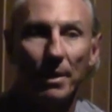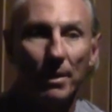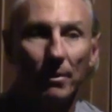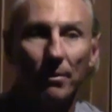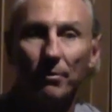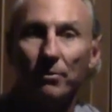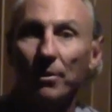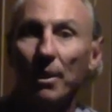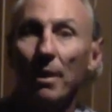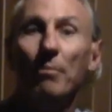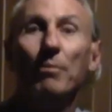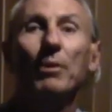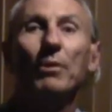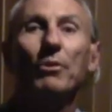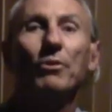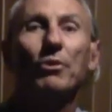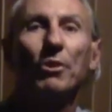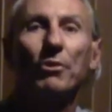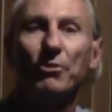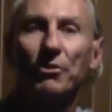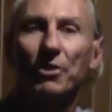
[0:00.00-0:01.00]
here? Some are
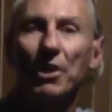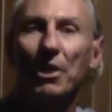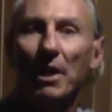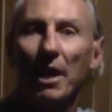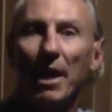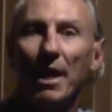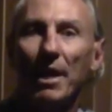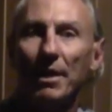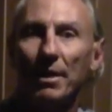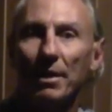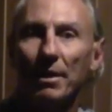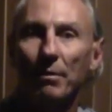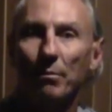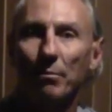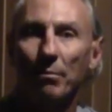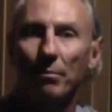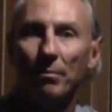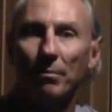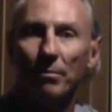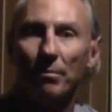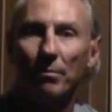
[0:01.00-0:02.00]
just elated.
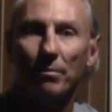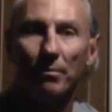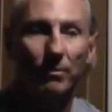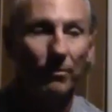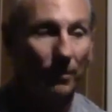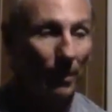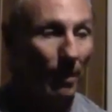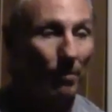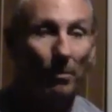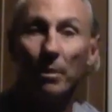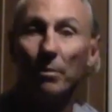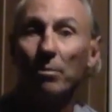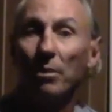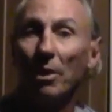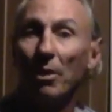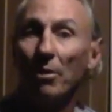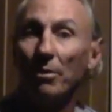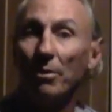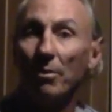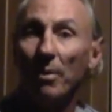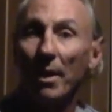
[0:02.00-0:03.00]
Some are
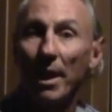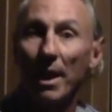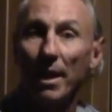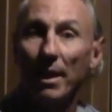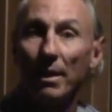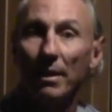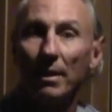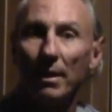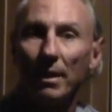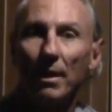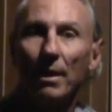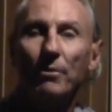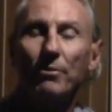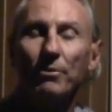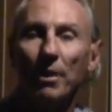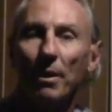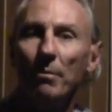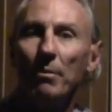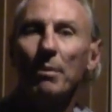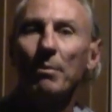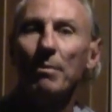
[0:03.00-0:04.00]
blown away.
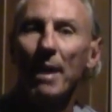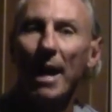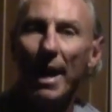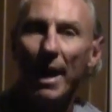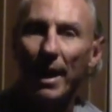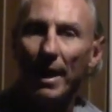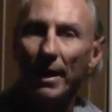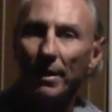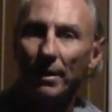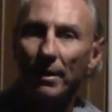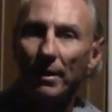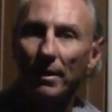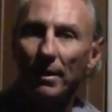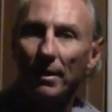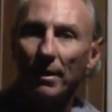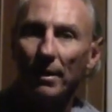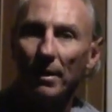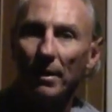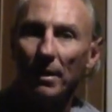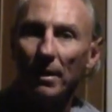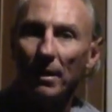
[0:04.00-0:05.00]
Some are mad.
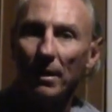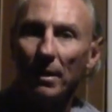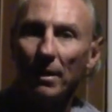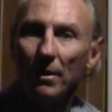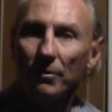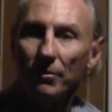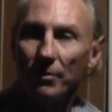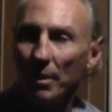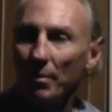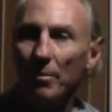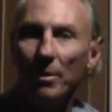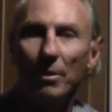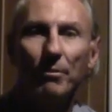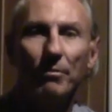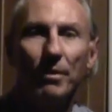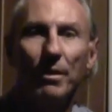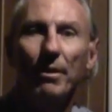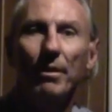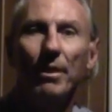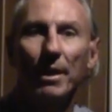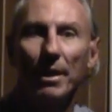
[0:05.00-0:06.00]
Some are
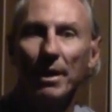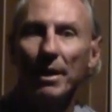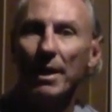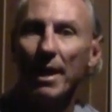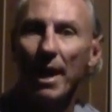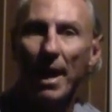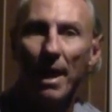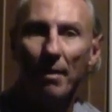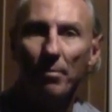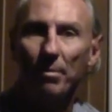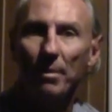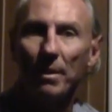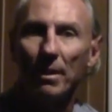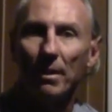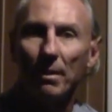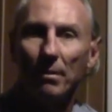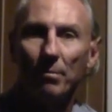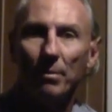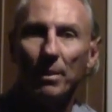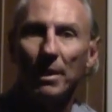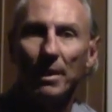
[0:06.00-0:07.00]
very unhappy
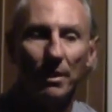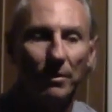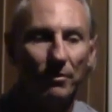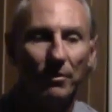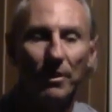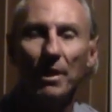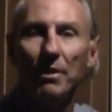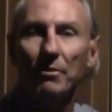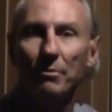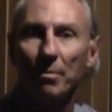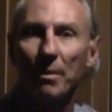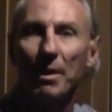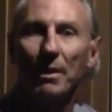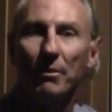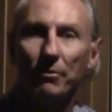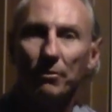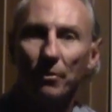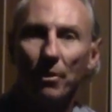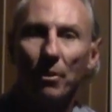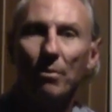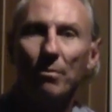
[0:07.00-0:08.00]
because they
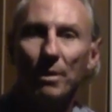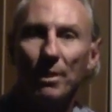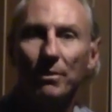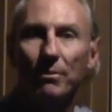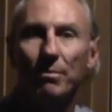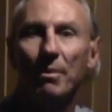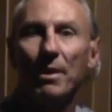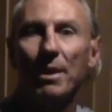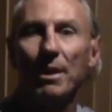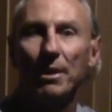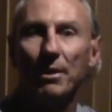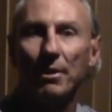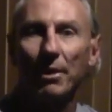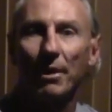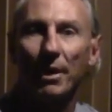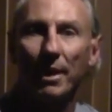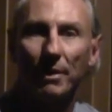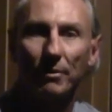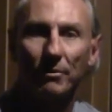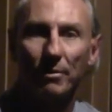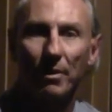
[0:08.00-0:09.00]
spent so much money on
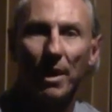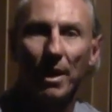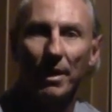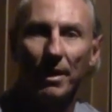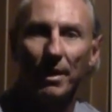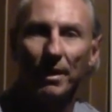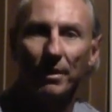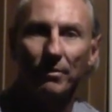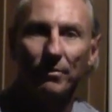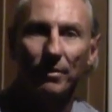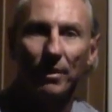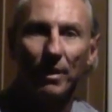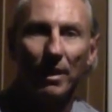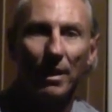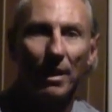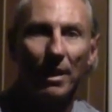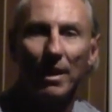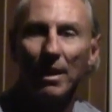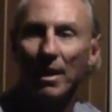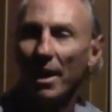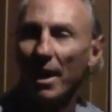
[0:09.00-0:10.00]
electronics
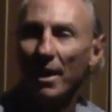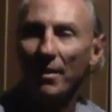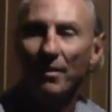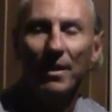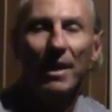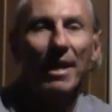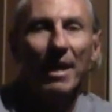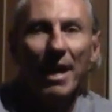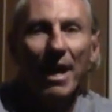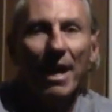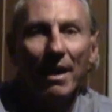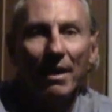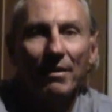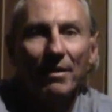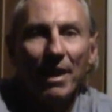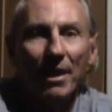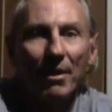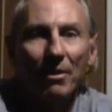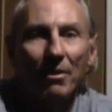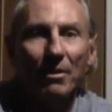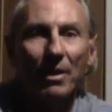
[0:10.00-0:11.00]
and they can't,
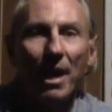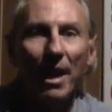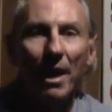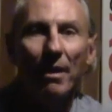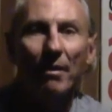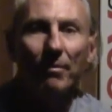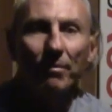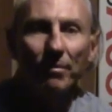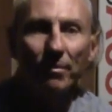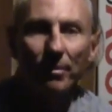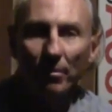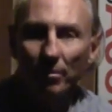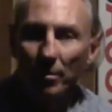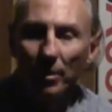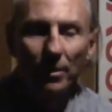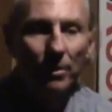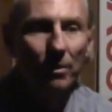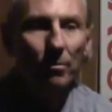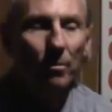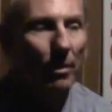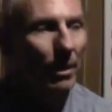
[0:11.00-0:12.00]
they don't have,
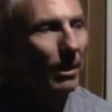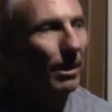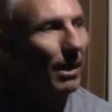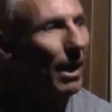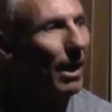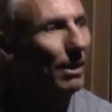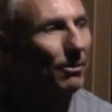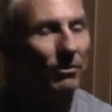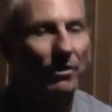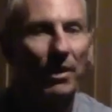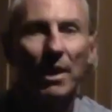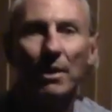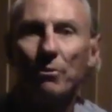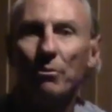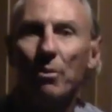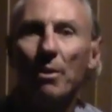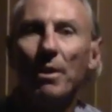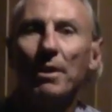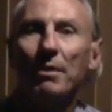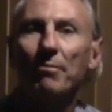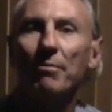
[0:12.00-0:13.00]
what did one guy say?
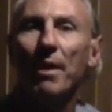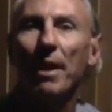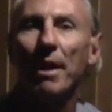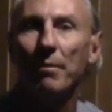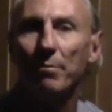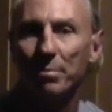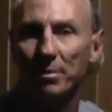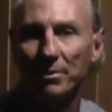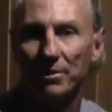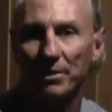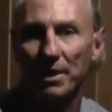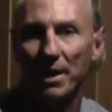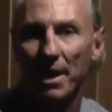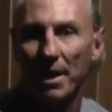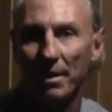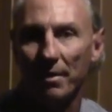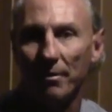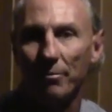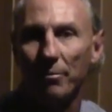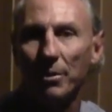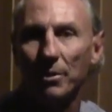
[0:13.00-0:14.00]
twenty-five
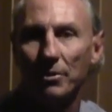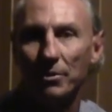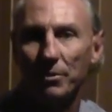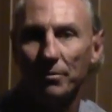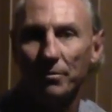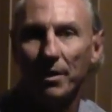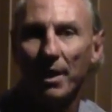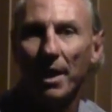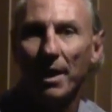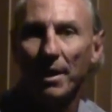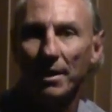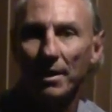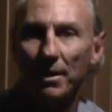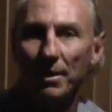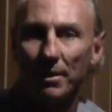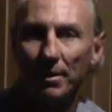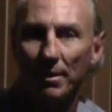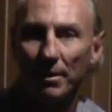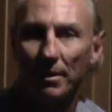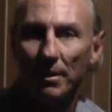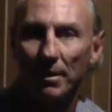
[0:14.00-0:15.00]
percent of what you've got
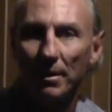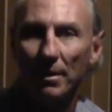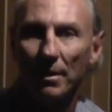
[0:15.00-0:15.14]
here.